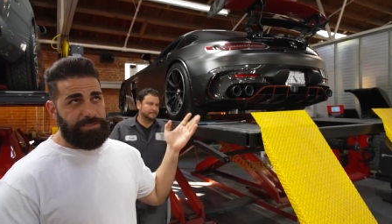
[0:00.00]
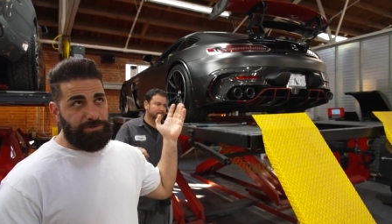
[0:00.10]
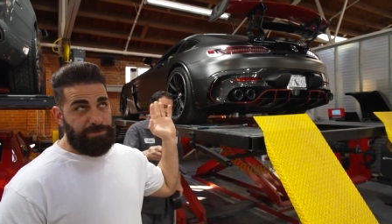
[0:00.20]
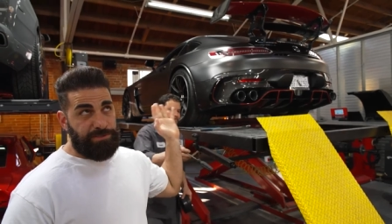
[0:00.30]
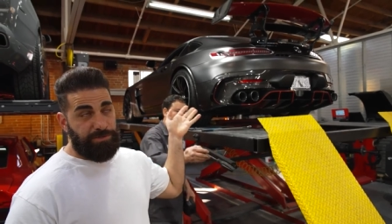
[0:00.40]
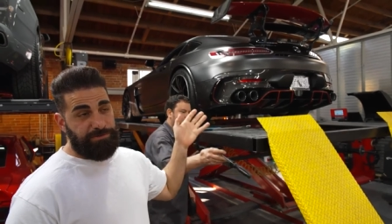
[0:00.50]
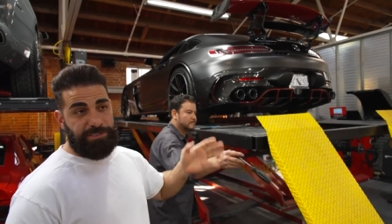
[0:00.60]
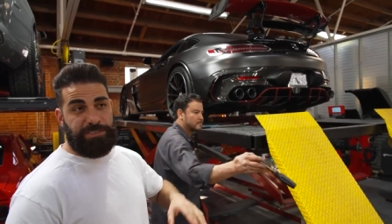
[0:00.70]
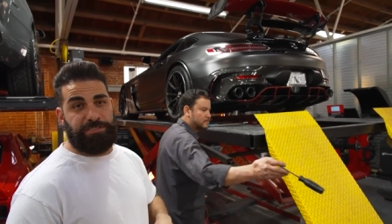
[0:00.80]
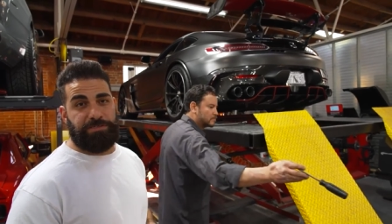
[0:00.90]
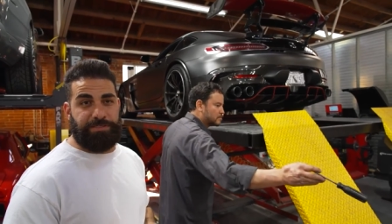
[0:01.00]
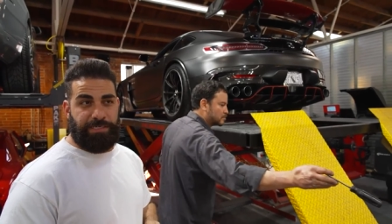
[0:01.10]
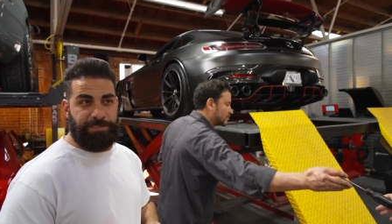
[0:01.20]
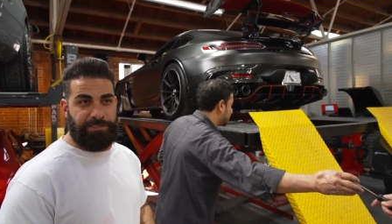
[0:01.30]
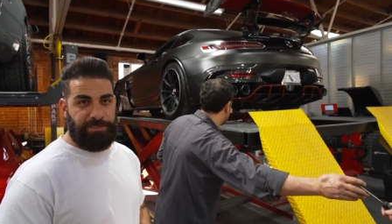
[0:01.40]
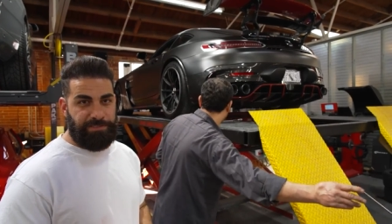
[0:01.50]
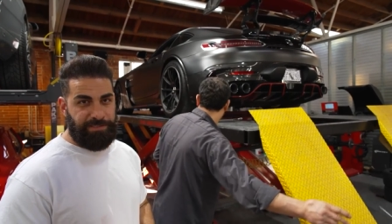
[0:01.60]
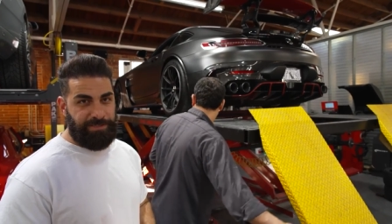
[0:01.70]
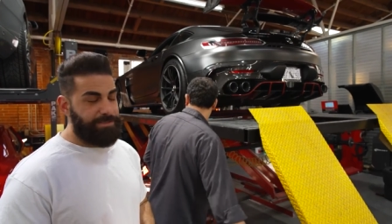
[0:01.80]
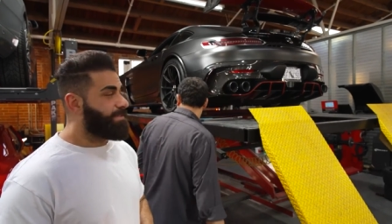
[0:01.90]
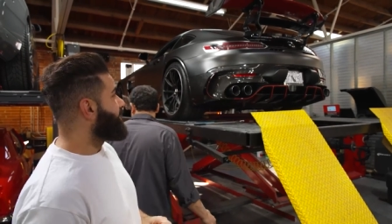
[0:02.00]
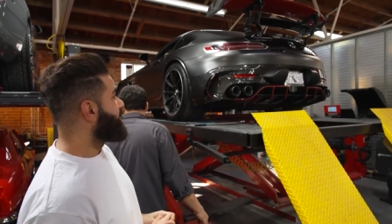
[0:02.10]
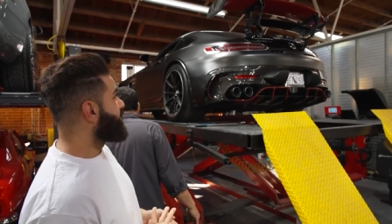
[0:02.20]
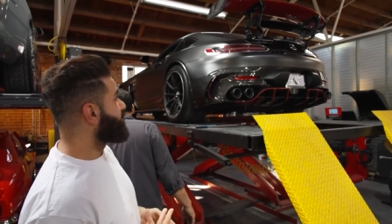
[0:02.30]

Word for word: is worth over $600,000 now. It is